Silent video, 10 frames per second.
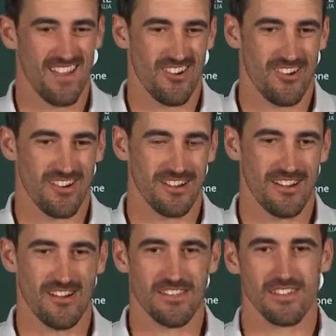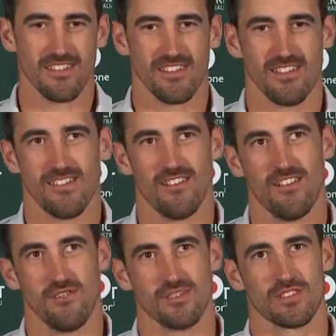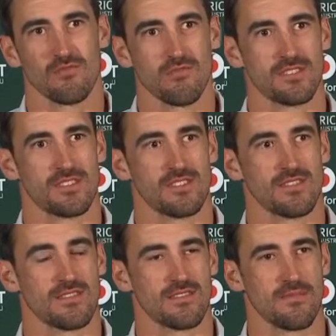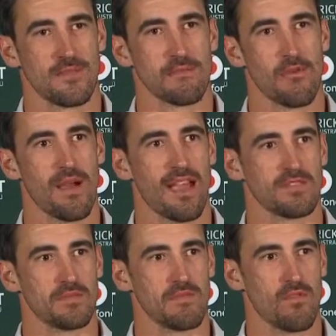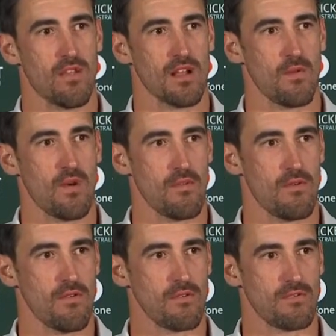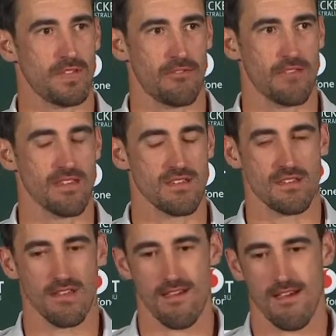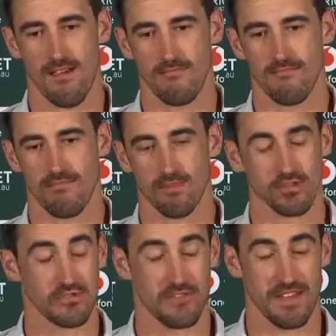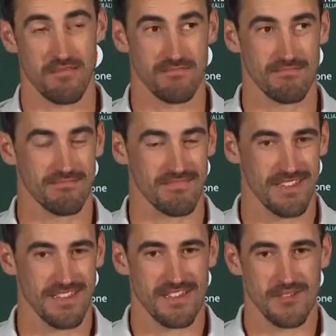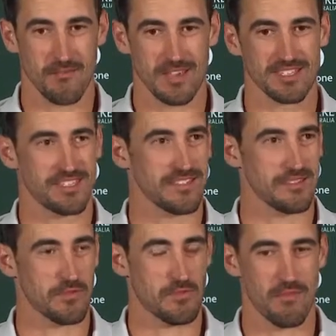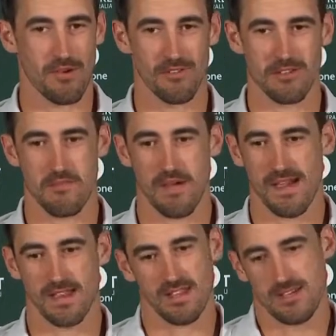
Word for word: don't know. I think I've always thought it's the pink ball behaves a bit more like a white ball than a red. I'm not sure if that means anything with my bowling, but